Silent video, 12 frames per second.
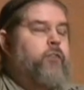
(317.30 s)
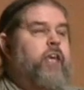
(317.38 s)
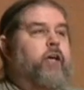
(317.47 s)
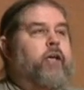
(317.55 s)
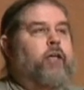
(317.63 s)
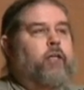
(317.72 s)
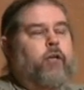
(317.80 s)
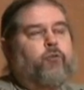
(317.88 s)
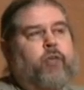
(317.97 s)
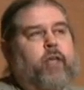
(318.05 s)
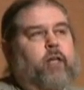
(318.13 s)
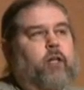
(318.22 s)
The
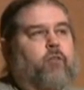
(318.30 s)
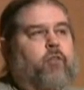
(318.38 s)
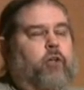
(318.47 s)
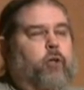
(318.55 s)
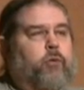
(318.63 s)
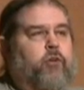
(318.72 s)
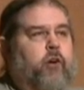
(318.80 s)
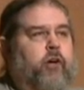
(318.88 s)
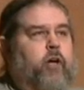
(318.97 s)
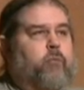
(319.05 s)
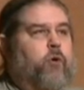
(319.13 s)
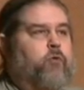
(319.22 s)
Achilles heel of the
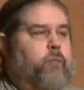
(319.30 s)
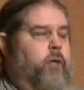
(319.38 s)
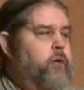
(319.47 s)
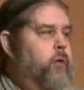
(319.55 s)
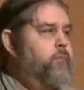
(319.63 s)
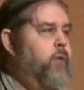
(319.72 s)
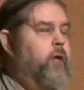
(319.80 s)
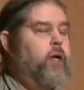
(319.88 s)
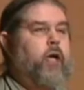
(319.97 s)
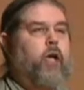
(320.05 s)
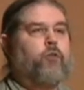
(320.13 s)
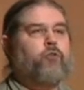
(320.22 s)
libertarian movement
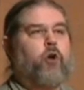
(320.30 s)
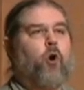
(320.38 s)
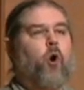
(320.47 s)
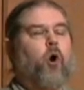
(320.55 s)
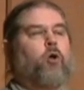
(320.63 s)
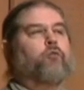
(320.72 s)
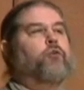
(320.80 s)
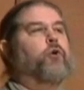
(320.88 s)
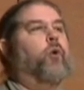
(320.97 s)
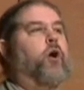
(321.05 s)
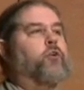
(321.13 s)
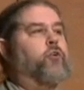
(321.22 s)
is that all of
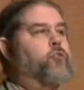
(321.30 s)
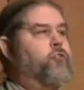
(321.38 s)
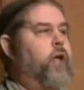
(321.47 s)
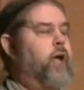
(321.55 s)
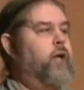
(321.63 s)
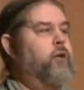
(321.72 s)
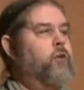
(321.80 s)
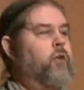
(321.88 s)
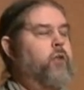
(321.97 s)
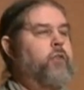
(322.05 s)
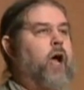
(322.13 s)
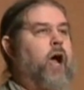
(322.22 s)
you understand
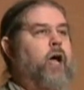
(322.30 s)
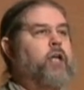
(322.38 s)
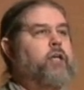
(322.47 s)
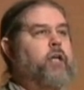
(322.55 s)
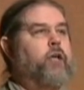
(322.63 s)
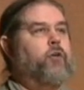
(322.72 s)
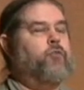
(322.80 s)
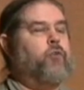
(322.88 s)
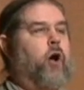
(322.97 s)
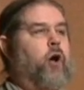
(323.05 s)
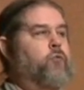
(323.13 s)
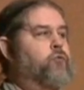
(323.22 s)
the ideas
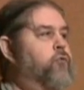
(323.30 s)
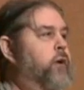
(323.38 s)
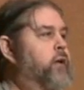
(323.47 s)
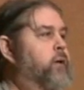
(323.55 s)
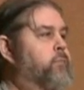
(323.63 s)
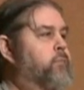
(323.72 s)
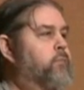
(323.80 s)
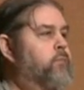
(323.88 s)
of freedom,